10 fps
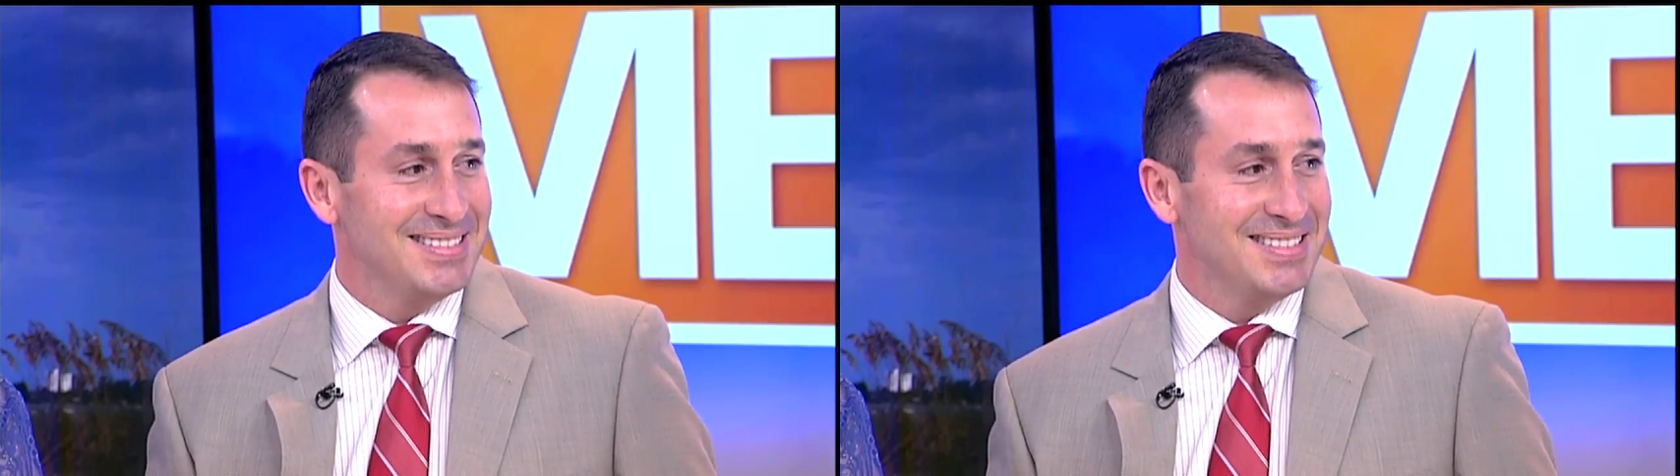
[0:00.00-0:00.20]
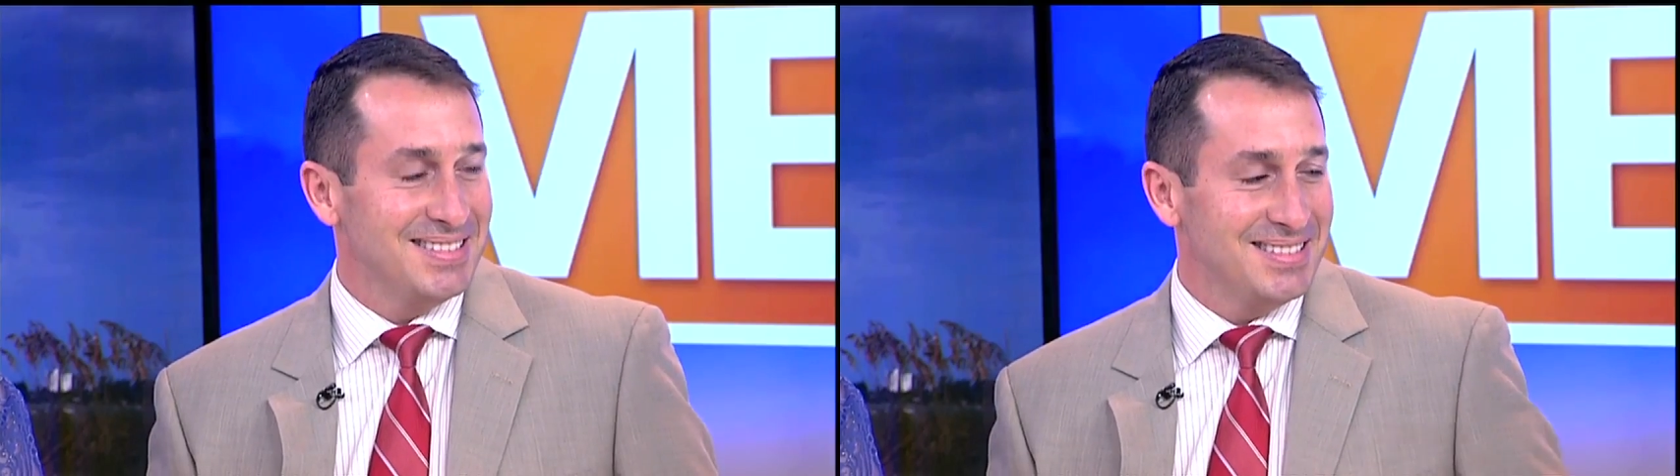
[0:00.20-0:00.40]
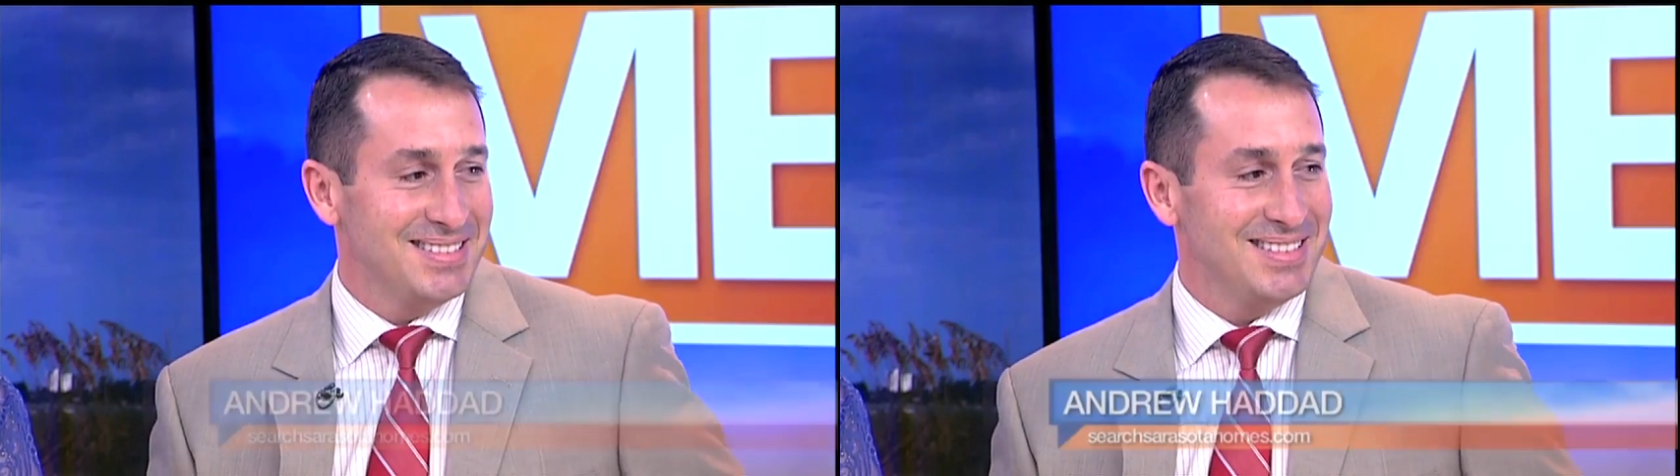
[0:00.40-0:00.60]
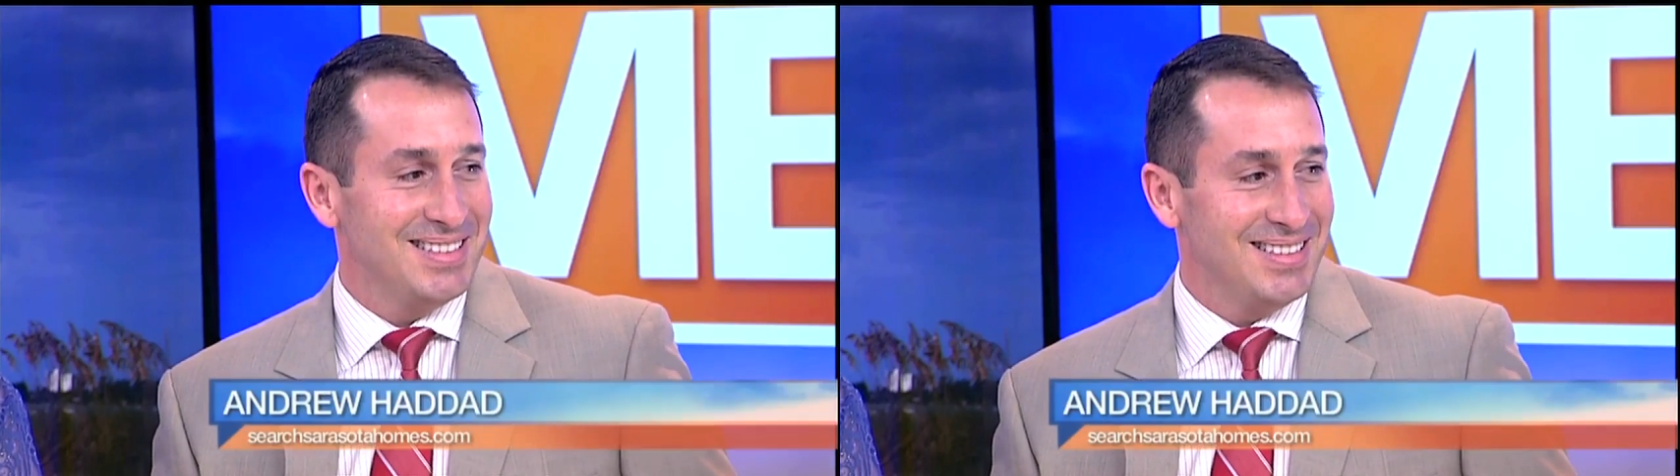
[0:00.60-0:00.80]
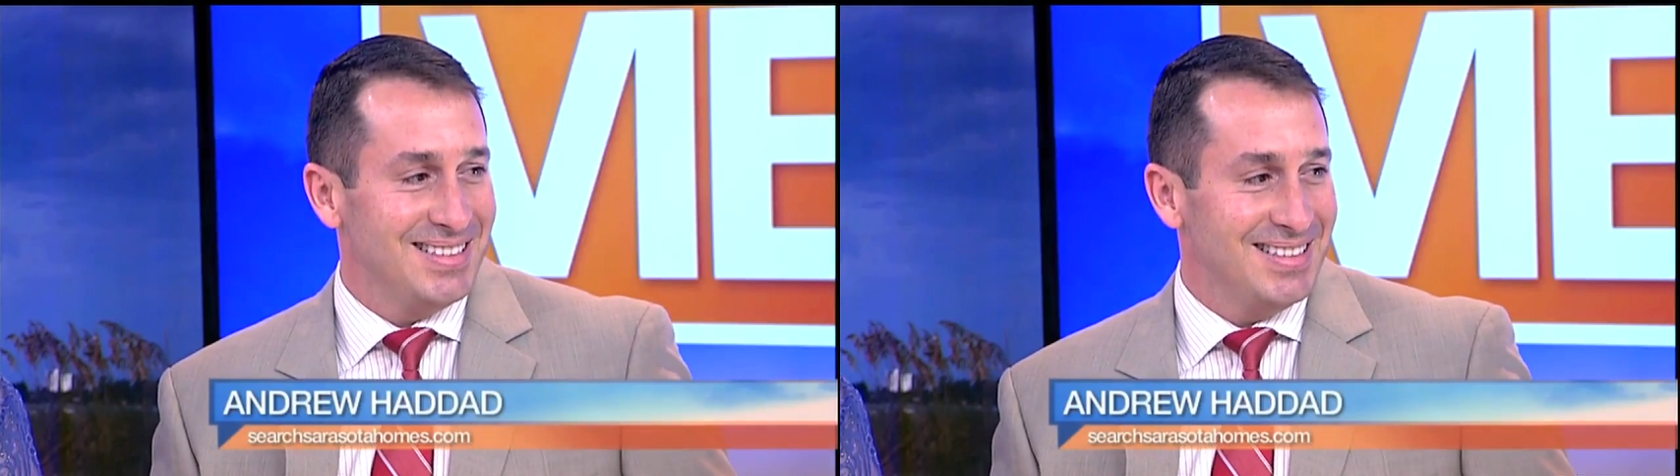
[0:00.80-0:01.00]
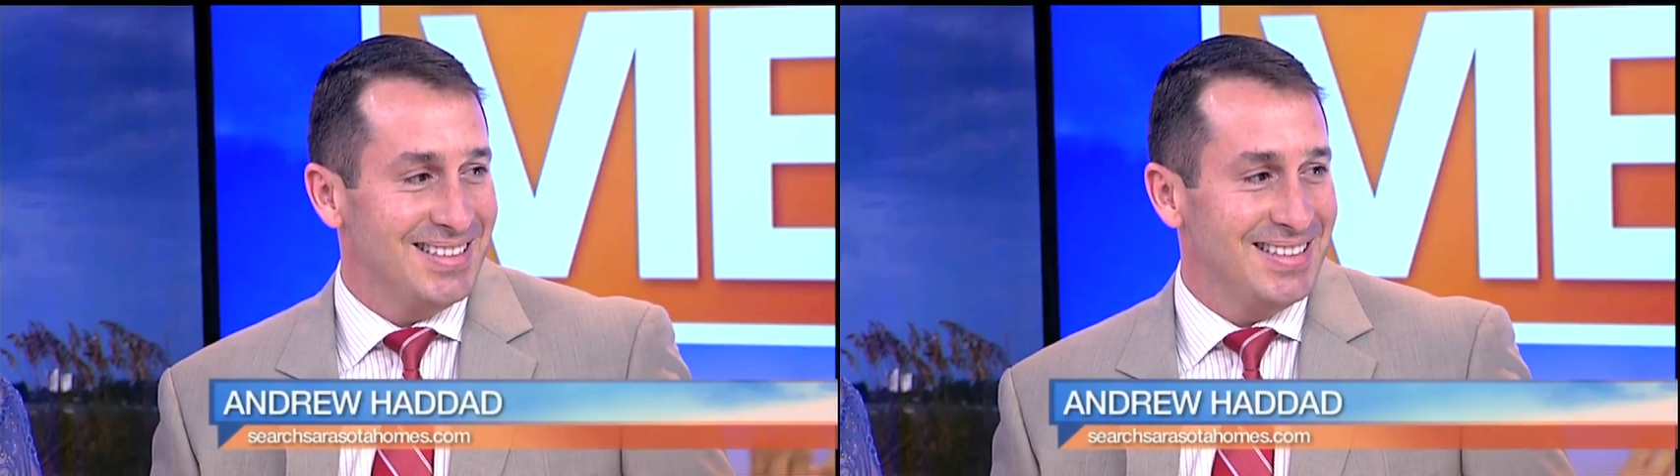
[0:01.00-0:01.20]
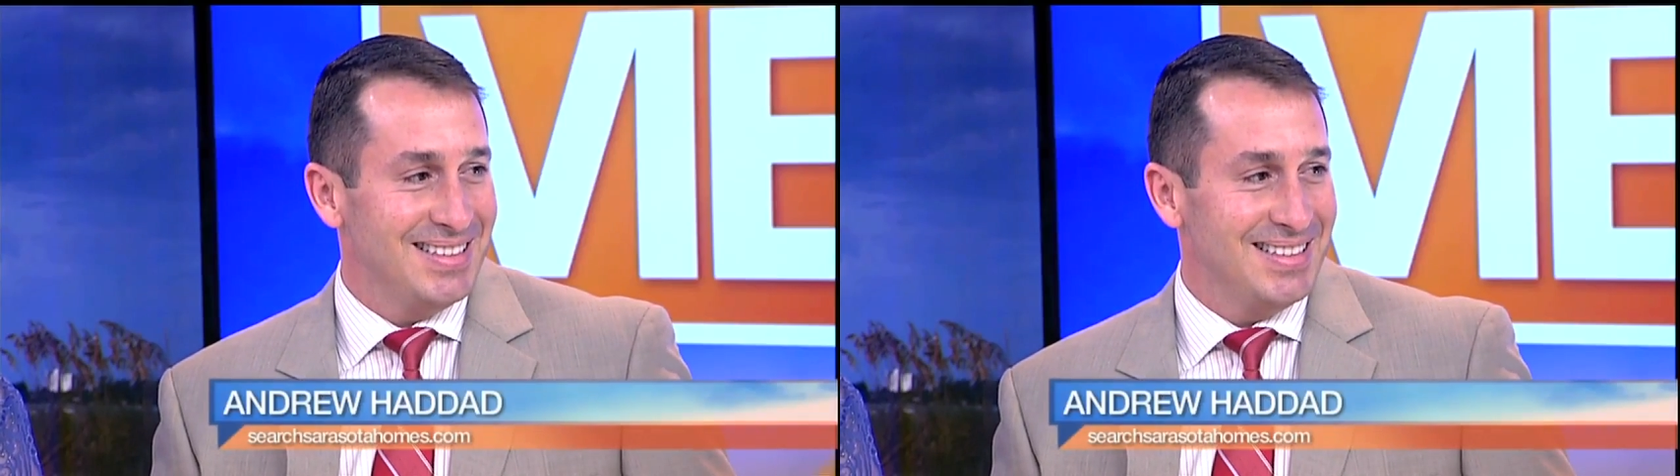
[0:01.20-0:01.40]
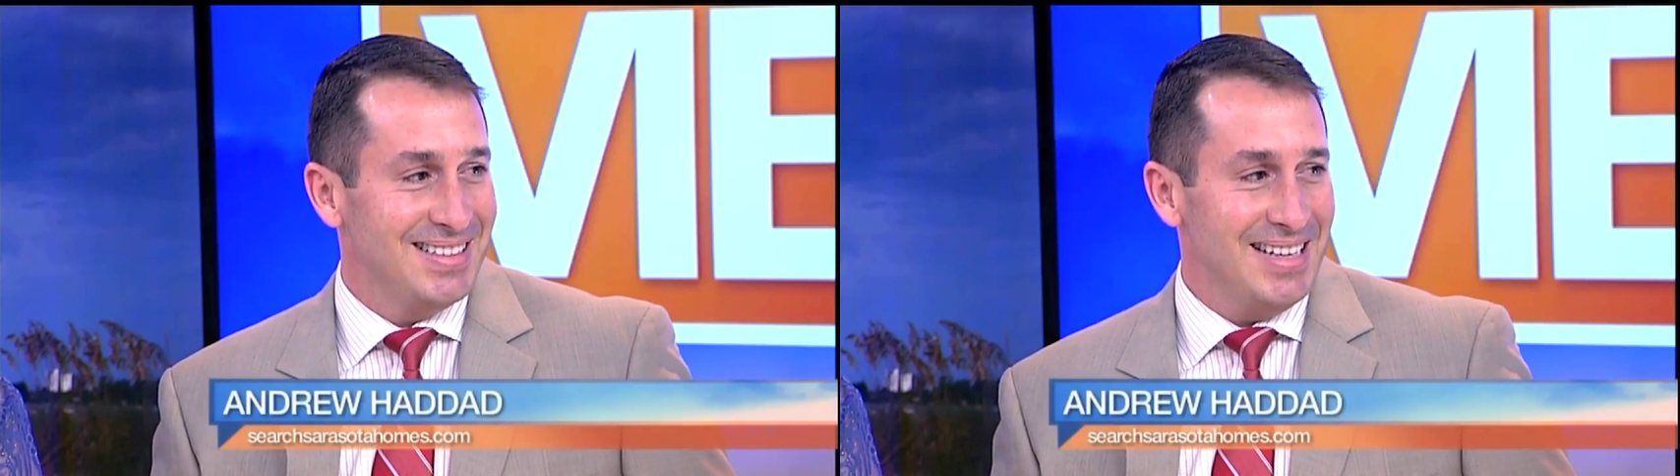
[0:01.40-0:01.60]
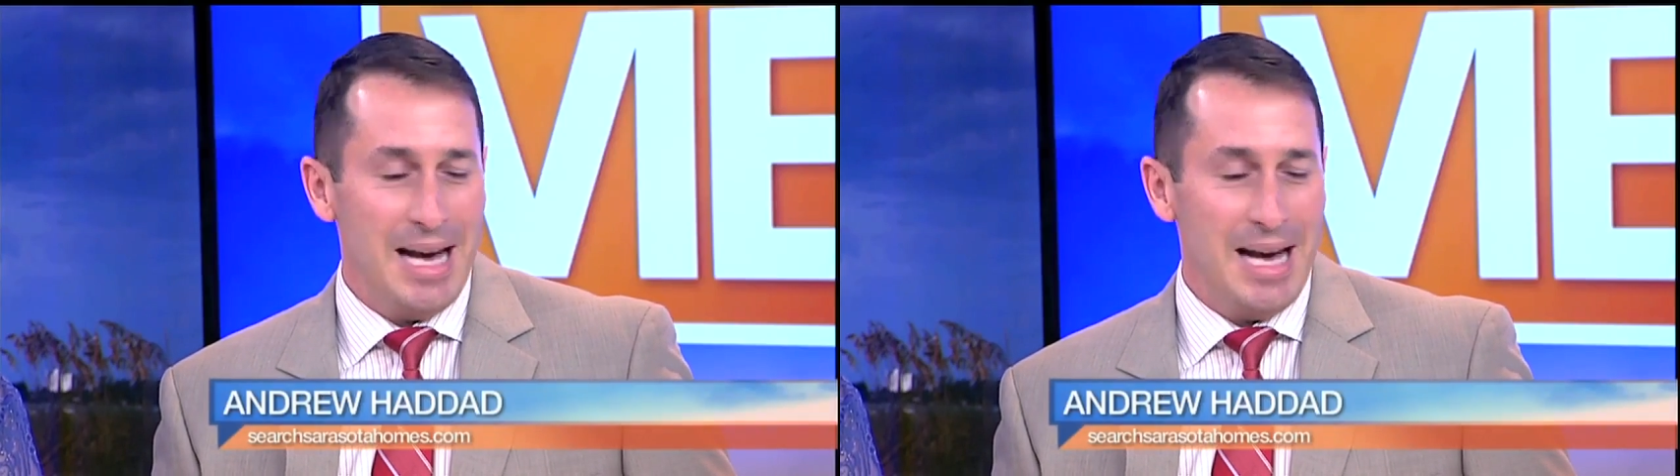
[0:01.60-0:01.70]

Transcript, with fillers: I just can't wait. So let's get right into it.